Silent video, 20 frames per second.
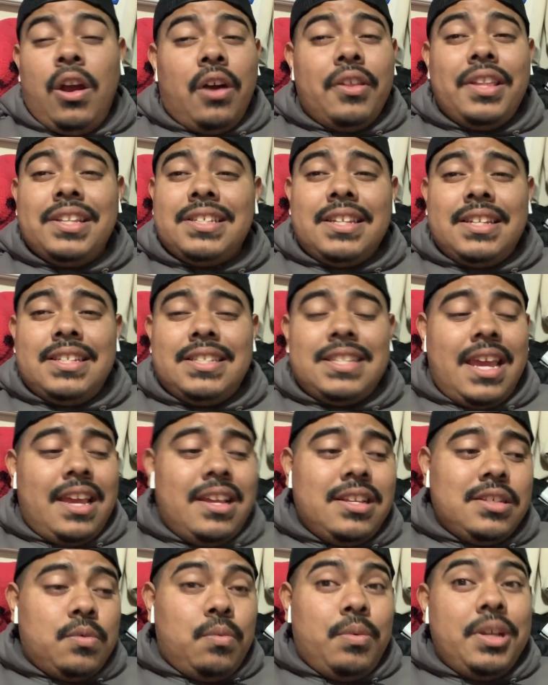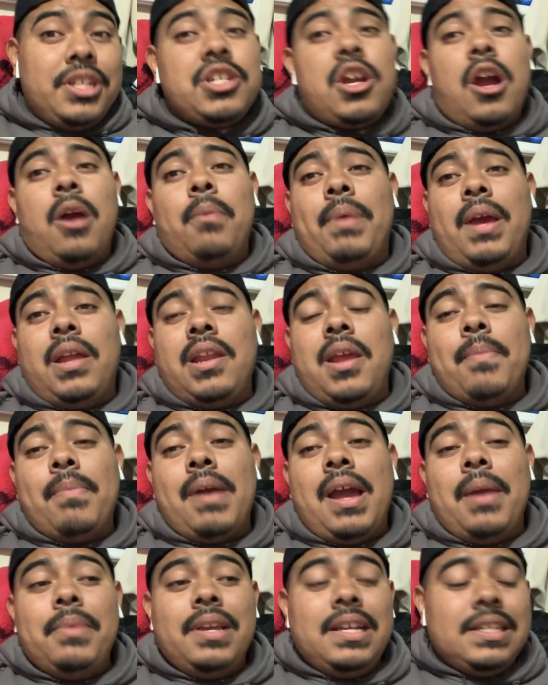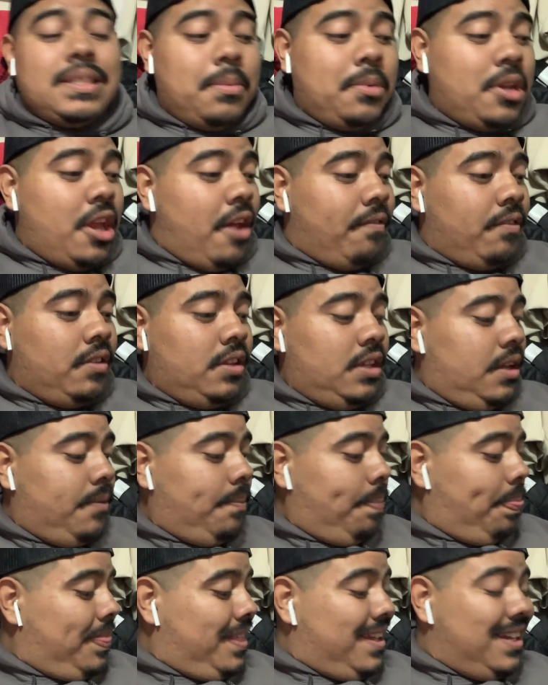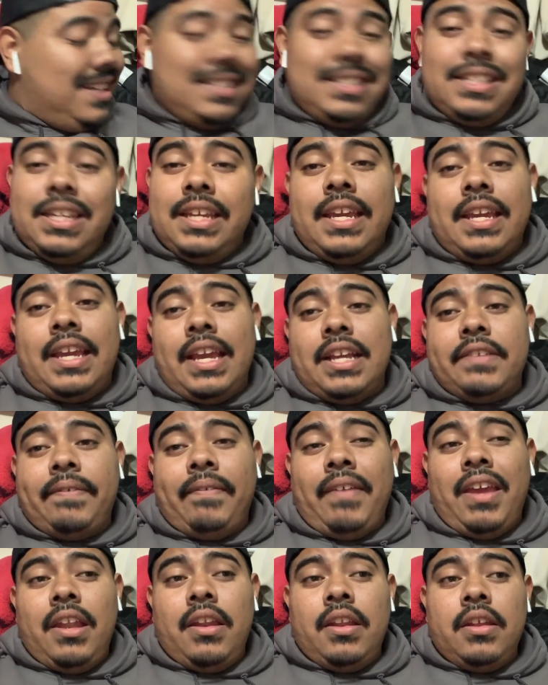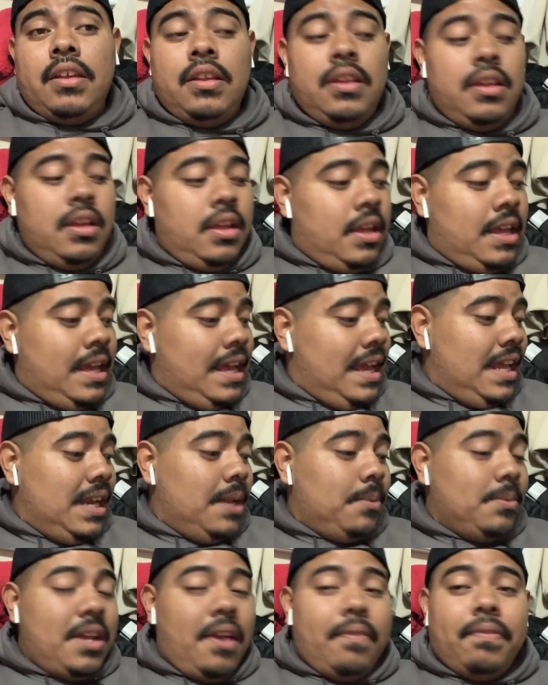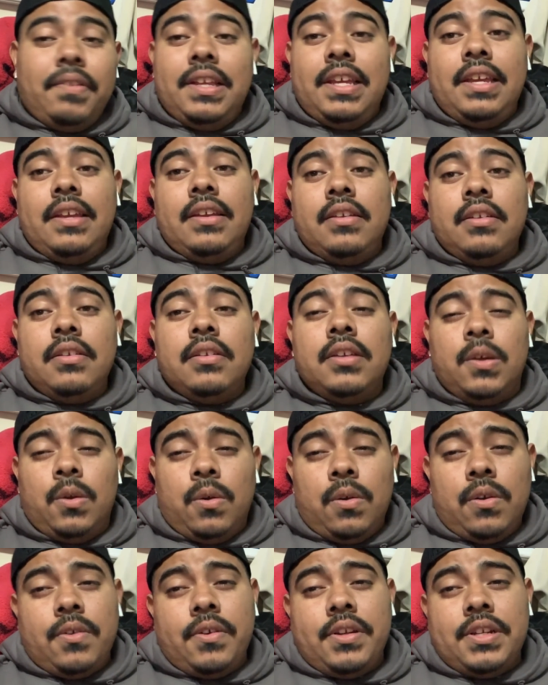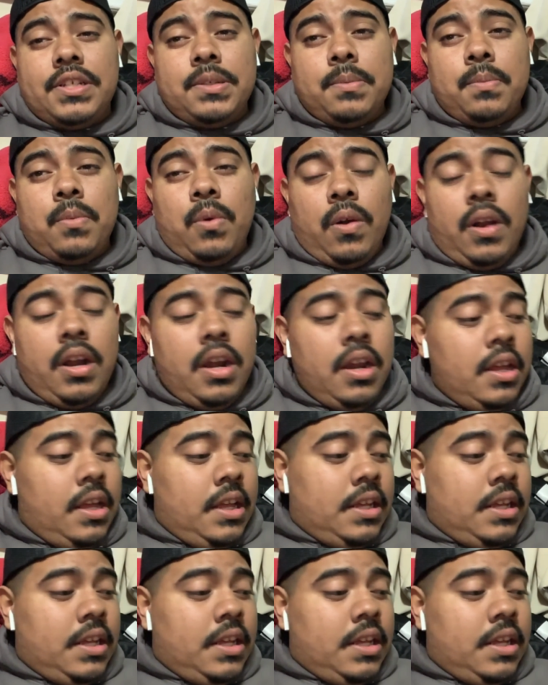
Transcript: All that's going to say is which compound I buy, because I'm definitely a Sticky Kicks fan, and I'm definitely ordering some more.